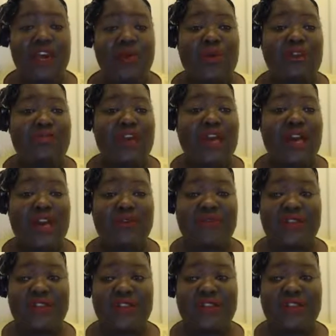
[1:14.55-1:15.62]
We've
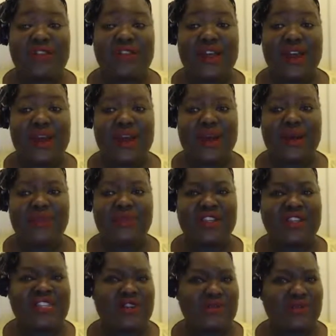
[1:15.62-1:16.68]
covered
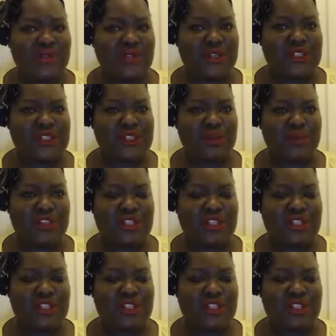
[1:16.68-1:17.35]
the difference